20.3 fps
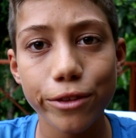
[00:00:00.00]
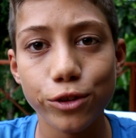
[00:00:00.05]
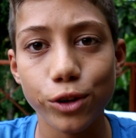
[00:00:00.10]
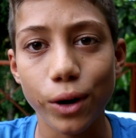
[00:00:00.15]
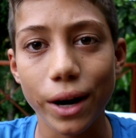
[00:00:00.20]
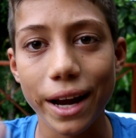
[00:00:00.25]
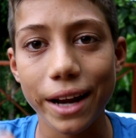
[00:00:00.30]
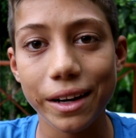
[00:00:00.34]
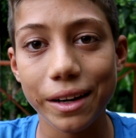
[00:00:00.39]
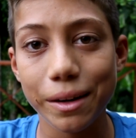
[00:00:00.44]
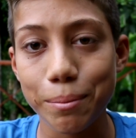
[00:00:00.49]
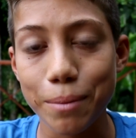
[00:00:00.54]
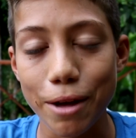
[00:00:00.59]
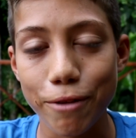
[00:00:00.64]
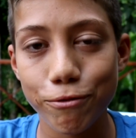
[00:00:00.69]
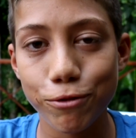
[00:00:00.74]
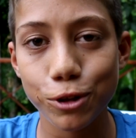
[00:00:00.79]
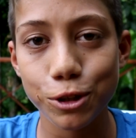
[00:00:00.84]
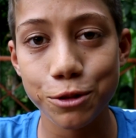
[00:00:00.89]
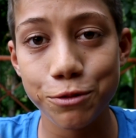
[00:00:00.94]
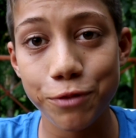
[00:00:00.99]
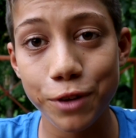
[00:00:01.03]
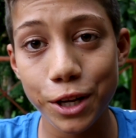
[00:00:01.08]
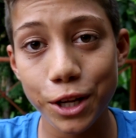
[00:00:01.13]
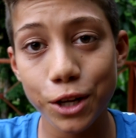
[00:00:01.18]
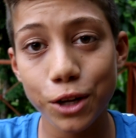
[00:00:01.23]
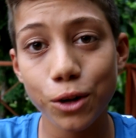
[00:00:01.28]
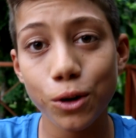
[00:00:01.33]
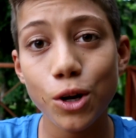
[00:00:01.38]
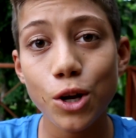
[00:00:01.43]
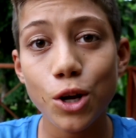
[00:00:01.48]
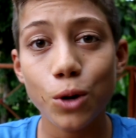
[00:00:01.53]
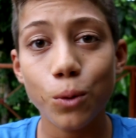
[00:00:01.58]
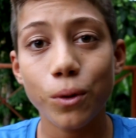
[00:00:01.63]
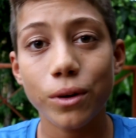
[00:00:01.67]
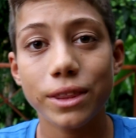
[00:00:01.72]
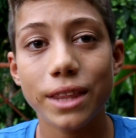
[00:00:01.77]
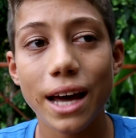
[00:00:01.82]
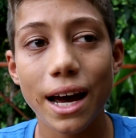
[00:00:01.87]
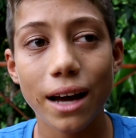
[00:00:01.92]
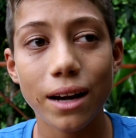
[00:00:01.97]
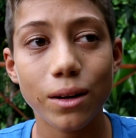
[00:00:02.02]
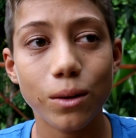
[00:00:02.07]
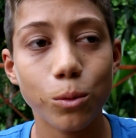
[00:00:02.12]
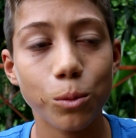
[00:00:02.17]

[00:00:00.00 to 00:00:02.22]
so I edited my first video with that.